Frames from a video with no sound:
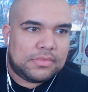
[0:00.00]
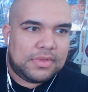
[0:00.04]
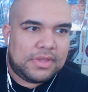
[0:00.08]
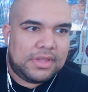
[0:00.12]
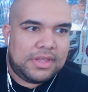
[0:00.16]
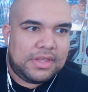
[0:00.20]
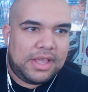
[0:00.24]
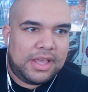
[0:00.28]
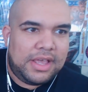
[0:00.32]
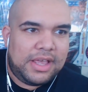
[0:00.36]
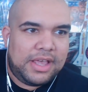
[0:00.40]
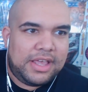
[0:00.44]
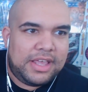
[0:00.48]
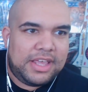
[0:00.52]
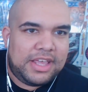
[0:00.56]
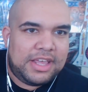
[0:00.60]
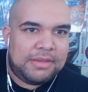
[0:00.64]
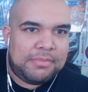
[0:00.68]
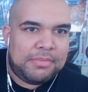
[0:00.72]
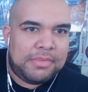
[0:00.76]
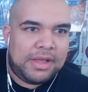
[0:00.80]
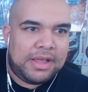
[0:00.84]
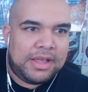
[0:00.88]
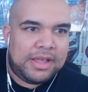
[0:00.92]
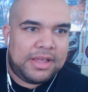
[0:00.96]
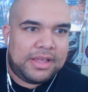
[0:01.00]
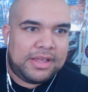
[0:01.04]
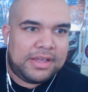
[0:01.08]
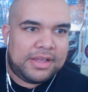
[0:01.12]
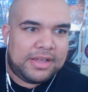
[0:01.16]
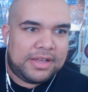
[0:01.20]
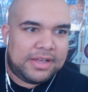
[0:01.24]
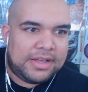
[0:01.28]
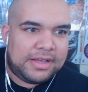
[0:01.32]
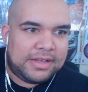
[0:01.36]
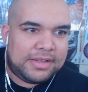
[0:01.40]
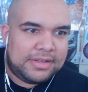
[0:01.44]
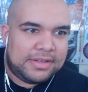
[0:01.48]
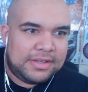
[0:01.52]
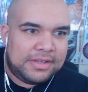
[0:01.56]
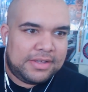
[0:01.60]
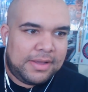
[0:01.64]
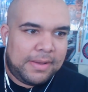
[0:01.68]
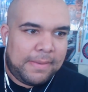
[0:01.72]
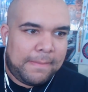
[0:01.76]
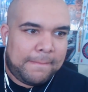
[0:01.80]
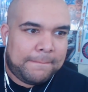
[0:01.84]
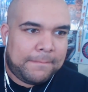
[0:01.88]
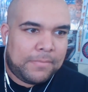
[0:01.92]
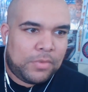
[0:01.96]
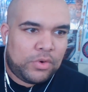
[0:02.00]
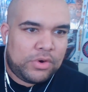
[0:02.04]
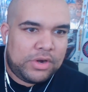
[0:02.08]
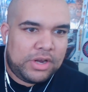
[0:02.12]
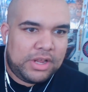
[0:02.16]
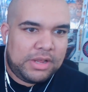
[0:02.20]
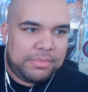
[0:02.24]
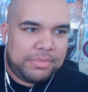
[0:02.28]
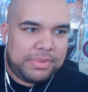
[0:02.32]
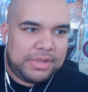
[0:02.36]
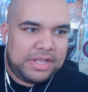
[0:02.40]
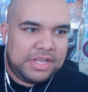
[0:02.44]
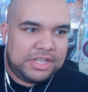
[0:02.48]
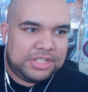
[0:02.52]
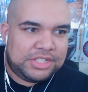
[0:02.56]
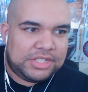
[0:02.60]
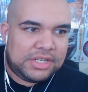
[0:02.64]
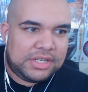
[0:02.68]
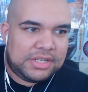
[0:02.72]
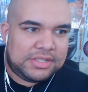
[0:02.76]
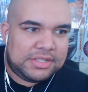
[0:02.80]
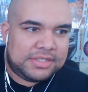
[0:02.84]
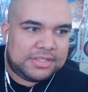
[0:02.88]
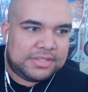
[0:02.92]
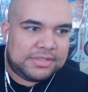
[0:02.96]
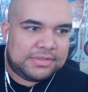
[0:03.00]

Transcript: Yay, in my, morning PJs.